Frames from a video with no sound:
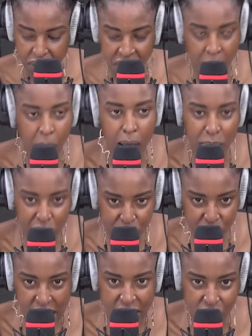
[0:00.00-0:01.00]
There were a bit of
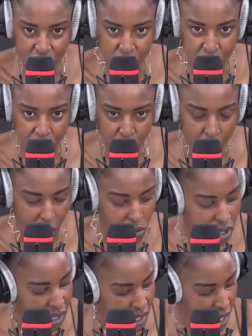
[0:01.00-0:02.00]
challenges, the 4
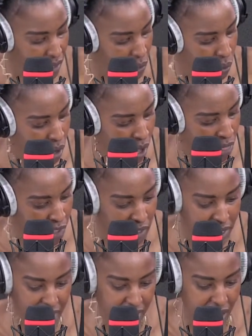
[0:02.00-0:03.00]
counties that were the
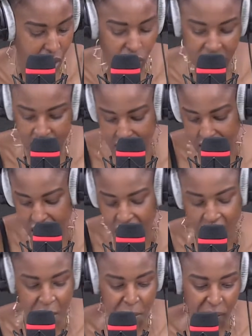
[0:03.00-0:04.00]
test counties.
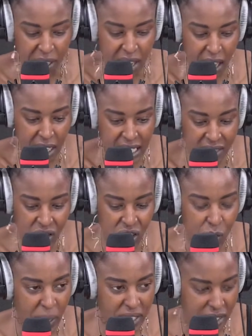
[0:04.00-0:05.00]
But let's
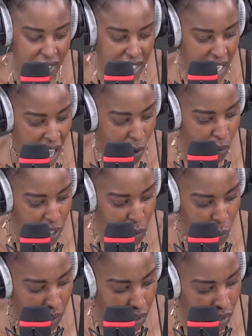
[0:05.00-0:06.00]
just wait and see how it
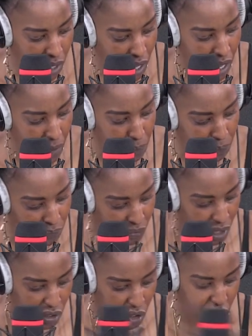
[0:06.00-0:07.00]
will
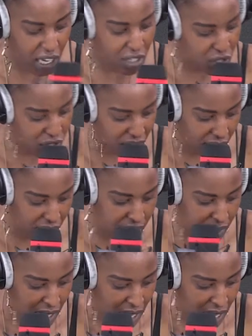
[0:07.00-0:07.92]
change things.